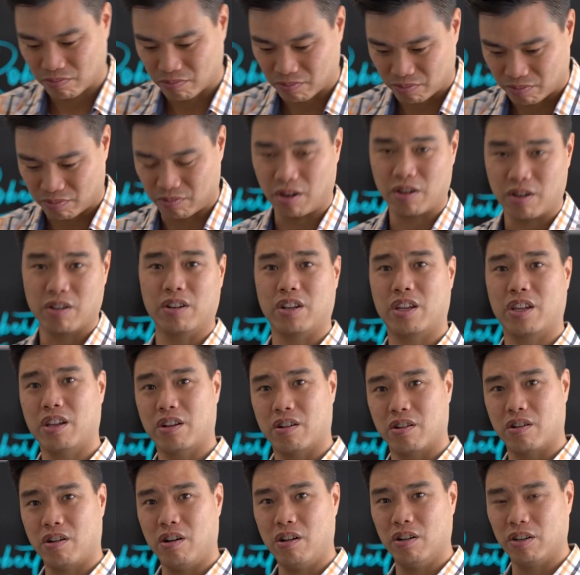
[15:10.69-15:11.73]
I'm not going to kick a
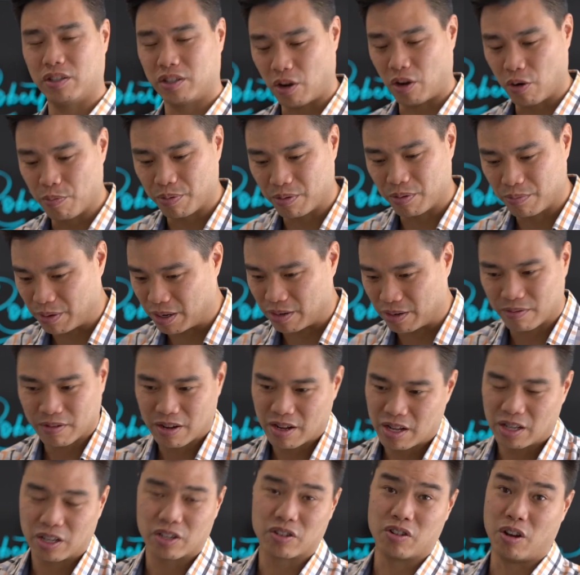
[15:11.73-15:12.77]
goal, it's open, but
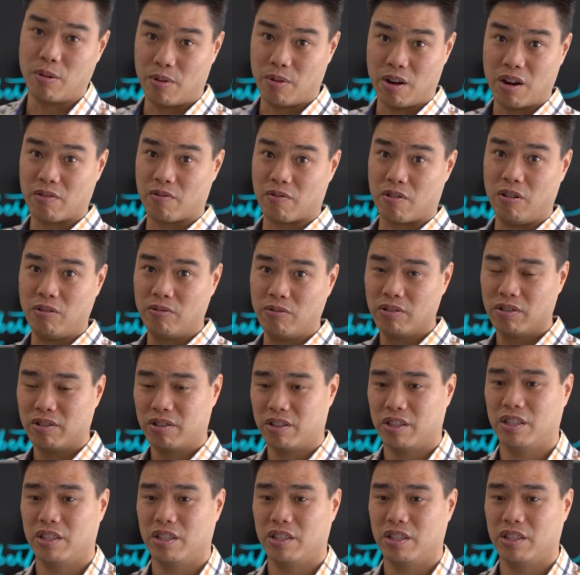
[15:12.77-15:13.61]
it's not my role.